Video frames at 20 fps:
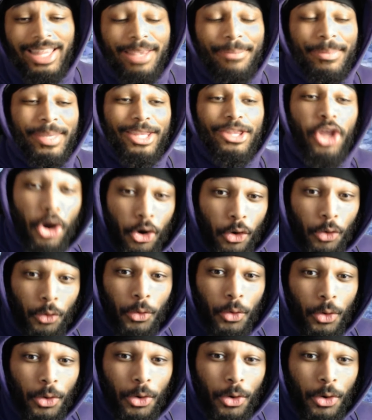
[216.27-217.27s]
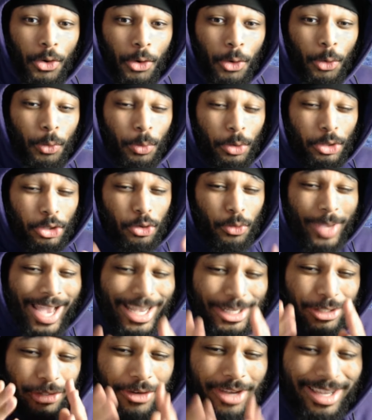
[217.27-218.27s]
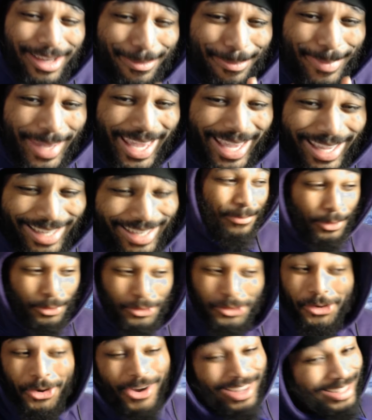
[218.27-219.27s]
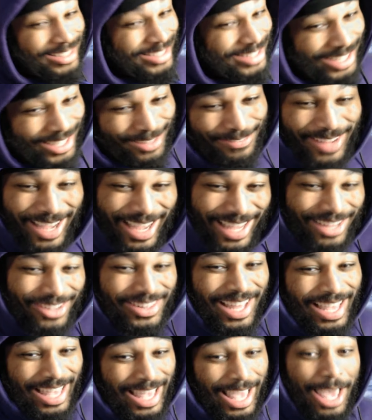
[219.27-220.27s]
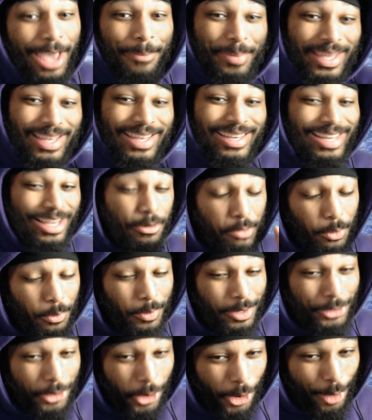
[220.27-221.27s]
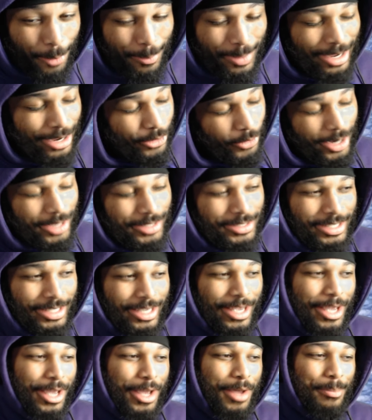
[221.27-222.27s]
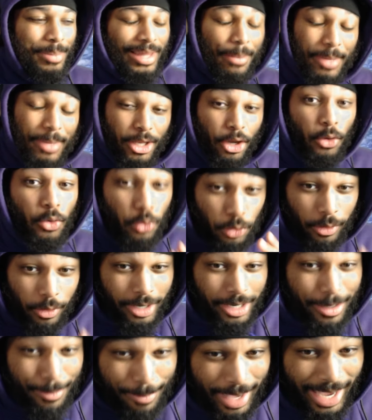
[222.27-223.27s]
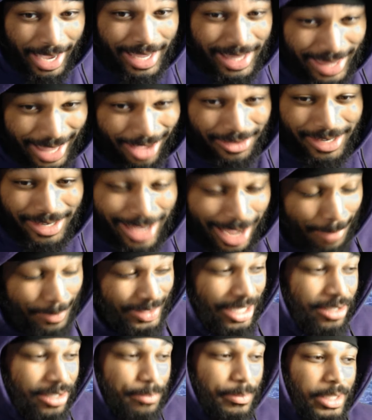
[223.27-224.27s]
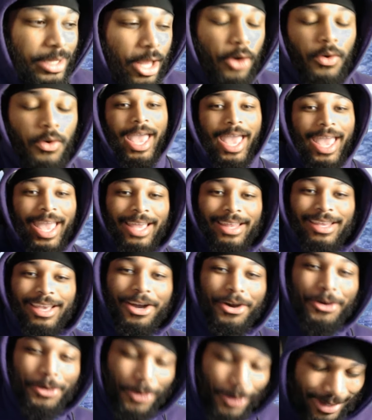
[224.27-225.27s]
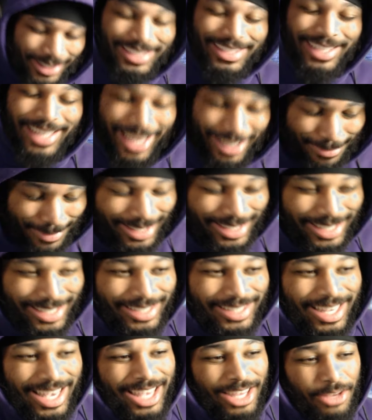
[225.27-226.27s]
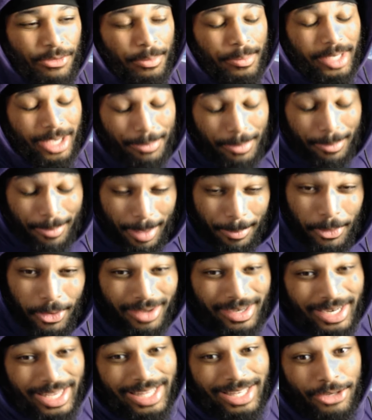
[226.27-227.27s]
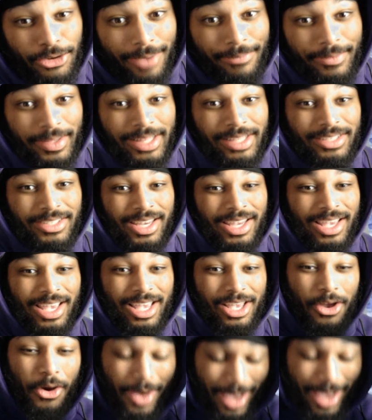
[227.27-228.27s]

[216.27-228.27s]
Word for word: and let me know who you guys are gonna main. Future Gohan look tough. I ain't gonna lie. Being a nigga with one arm, crazy. But let me know who you're gonna main down in the comment section below. And of course, last but not least, you wanna become a member of the Hidden Tribe Village, go